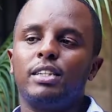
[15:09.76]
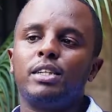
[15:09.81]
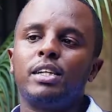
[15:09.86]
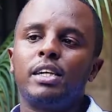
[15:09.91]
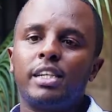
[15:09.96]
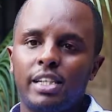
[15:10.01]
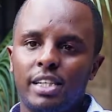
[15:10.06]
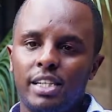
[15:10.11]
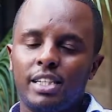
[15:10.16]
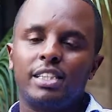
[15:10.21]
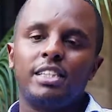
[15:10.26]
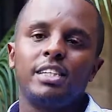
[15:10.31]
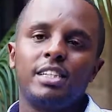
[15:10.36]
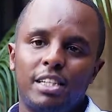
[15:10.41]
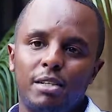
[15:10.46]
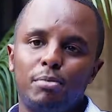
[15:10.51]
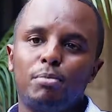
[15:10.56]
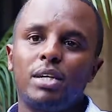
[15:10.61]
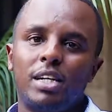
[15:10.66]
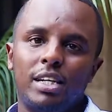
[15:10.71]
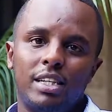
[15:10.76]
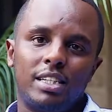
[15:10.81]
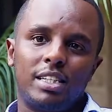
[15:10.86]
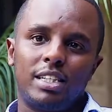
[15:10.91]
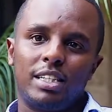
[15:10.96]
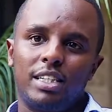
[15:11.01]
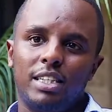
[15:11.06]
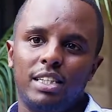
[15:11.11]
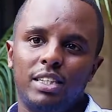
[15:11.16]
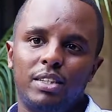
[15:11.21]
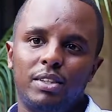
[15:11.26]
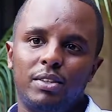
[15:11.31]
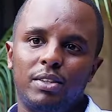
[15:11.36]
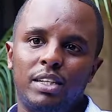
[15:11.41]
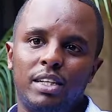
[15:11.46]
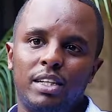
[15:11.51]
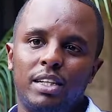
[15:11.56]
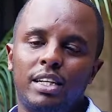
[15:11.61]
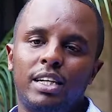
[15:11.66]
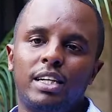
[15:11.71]
create the demand.
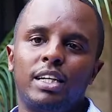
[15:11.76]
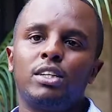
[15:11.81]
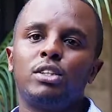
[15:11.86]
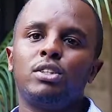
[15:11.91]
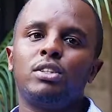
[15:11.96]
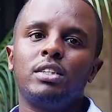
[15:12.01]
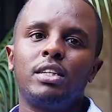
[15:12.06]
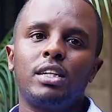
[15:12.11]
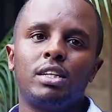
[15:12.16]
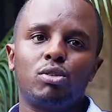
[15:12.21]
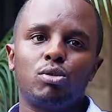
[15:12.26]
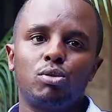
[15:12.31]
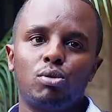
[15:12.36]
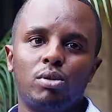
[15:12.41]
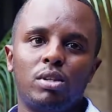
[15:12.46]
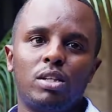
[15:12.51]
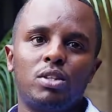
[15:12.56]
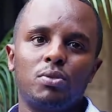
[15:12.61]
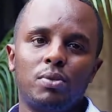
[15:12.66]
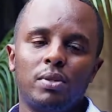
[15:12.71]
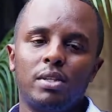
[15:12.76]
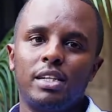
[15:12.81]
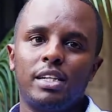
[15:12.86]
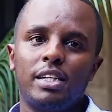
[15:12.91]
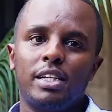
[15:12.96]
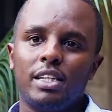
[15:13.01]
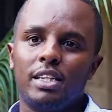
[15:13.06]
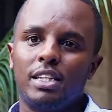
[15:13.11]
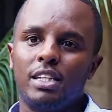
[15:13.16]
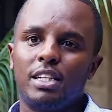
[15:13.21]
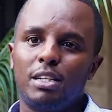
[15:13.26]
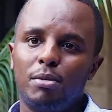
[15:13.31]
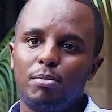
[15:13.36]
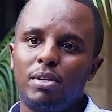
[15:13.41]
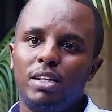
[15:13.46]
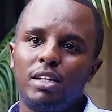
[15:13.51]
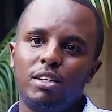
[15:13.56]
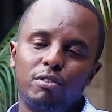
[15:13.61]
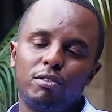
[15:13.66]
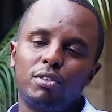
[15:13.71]
Yeah? As you see, as soon as we create the
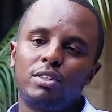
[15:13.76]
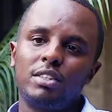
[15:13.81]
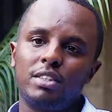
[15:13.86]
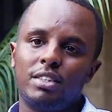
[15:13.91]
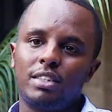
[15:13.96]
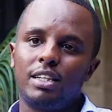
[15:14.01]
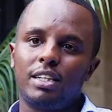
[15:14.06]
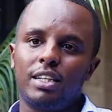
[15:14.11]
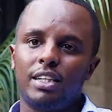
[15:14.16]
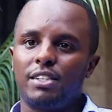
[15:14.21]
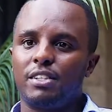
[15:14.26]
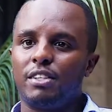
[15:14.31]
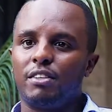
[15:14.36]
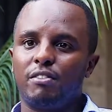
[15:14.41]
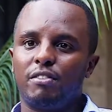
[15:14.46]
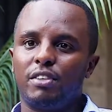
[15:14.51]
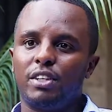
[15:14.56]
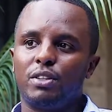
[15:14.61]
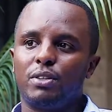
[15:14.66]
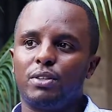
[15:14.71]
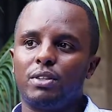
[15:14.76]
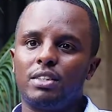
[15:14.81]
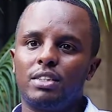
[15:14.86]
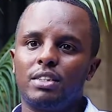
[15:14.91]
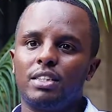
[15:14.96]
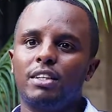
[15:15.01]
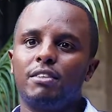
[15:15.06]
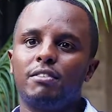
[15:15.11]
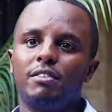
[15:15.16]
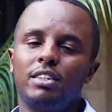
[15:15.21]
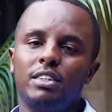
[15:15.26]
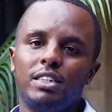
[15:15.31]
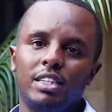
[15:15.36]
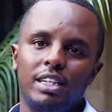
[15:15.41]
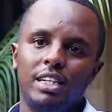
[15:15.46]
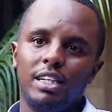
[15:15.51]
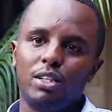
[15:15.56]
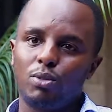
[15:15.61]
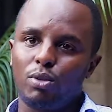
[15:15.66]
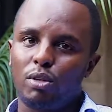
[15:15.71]
demand for these electric vehicles, everything
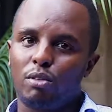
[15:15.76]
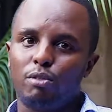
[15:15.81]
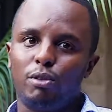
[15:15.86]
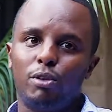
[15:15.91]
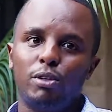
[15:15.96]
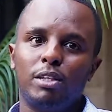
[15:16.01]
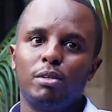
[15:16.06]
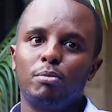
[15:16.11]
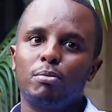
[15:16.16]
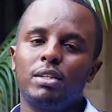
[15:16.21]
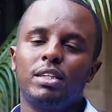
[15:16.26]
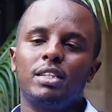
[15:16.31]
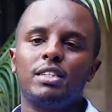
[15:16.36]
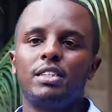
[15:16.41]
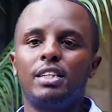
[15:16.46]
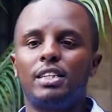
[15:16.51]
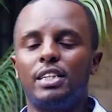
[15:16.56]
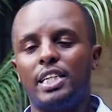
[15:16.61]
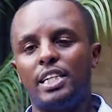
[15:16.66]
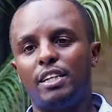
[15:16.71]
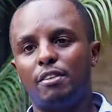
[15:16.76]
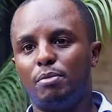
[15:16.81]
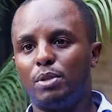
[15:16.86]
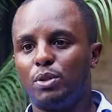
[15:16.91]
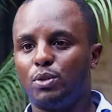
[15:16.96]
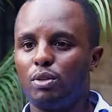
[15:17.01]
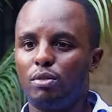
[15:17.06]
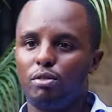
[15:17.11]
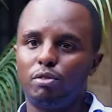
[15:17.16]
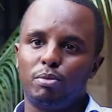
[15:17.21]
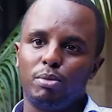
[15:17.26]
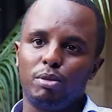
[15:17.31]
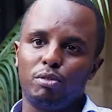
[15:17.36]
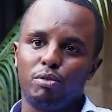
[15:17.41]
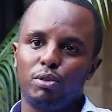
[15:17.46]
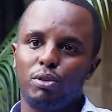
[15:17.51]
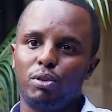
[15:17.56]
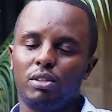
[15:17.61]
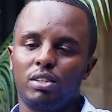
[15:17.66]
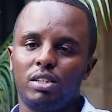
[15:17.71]
else will fall in place and the government will be,
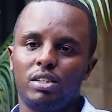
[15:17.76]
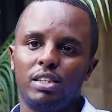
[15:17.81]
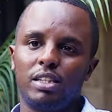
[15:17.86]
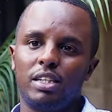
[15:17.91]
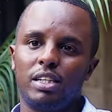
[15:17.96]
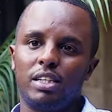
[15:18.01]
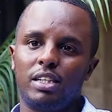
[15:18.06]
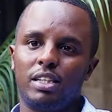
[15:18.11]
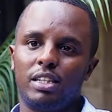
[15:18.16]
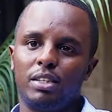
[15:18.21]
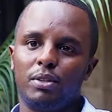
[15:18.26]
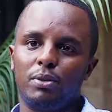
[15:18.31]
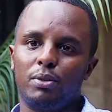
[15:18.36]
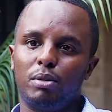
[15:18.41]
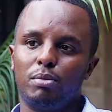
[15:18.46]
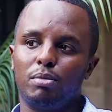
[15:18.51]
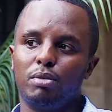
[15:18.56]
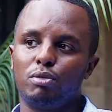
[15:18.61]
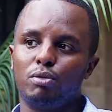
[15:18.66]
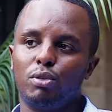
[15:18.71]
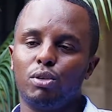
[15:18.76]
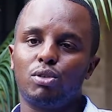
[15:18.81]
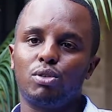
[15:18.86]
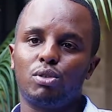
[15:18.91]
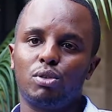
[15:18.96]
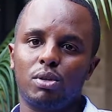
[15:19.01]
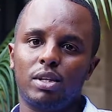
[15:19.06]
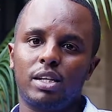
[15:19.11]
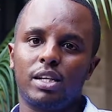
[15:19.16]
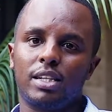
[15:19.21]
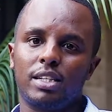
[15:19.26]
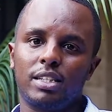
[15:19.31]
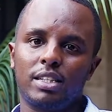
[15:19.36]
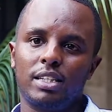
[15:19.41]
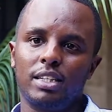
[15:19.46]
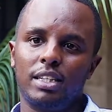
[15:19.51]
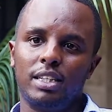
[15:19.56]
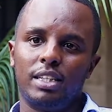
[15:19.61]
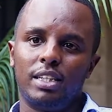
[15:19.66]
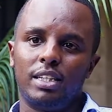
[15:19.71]
for, uh, will be forced to act.
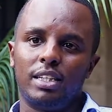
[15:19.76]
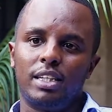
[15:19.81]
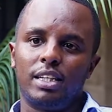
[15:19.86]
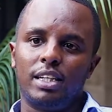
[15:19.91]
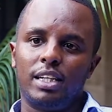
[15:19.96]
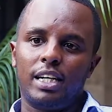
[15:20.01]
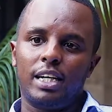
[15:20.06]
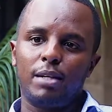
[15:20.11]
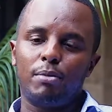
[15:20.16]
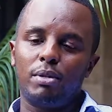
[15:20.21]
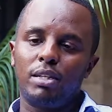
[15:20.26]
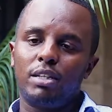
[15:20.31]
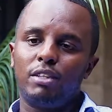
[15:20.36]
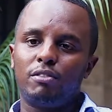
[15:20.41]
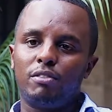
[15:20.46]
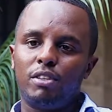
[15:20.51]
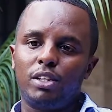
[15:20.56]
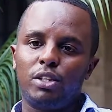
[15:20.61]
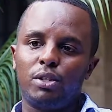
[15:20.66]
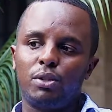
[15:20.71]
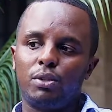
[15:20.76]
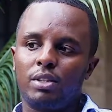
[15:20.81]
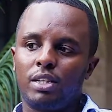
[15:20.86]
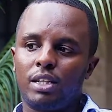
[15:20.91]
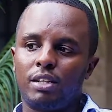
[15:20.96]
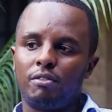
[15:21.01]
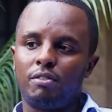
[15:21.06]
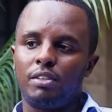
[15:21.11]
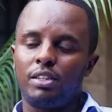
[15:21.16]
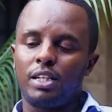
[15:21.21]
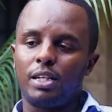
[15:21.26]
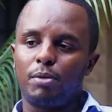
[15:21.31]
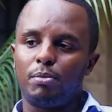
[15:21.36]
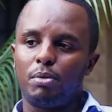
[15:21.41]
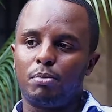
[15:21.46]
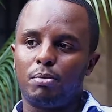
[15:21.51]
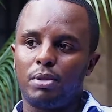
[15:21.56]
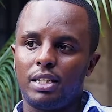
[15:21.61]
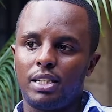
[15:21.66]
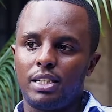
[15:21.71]
I believe the youth have the
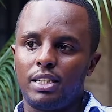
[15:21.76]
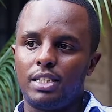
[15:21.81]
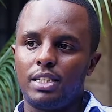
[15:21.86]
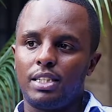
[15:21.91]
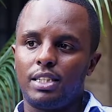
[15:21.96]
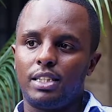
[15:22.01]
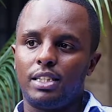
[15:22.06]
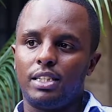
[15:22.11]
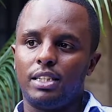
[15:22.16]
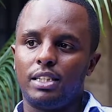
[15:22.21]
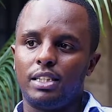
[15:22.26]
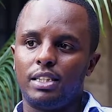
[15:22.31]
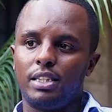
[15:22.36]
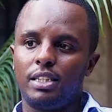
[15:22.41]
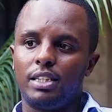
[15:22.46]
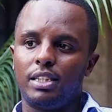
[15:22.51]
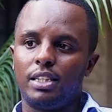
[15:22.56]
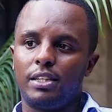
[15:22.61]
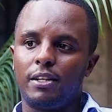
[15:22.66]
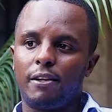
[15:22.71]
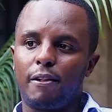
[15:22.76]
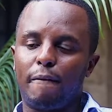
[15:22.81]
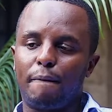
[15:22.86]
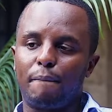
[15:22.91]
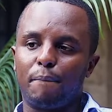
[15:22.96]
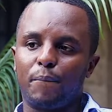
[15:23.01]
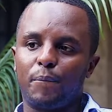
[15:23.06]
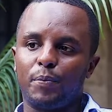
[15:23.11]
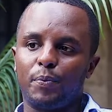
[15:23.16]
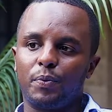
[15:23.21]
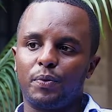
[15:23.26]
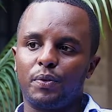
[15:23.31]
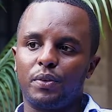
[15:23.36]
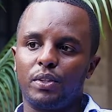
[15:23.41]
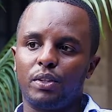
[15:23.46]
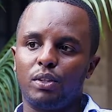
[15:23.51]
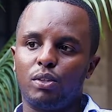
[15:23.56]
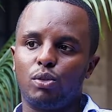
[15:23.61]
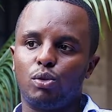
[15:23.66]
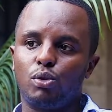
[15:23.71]
capability um,
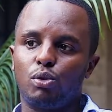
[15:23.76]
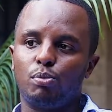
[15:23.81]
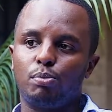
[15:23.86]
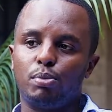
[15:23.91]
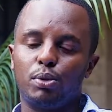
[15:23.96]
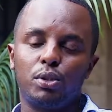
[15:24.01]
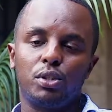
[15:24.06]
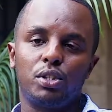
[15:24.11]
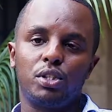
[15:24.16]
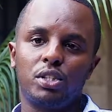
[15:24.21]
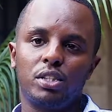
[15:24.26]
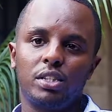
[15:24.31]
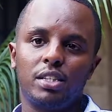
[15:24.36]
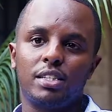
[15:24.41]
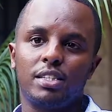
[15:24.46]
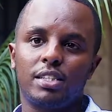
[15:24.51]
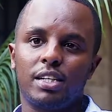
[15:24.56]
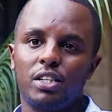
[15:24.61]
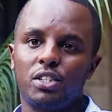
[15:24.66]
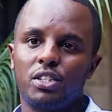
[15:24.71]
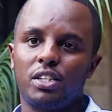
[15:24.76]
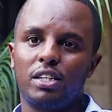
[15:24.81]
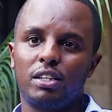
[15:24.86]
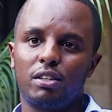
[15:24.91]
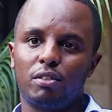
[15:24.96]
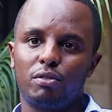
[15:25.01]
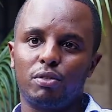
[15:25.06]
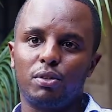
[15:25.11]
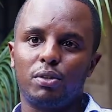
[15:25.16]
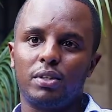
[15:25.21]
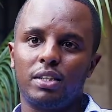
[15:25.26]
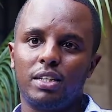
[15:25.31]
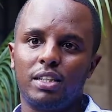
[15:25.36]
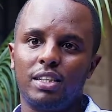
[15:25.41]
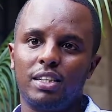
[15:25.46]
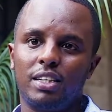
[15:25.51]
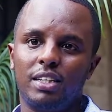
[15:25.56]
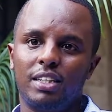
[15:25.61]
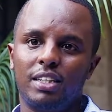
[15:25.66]
to push this agenda forward,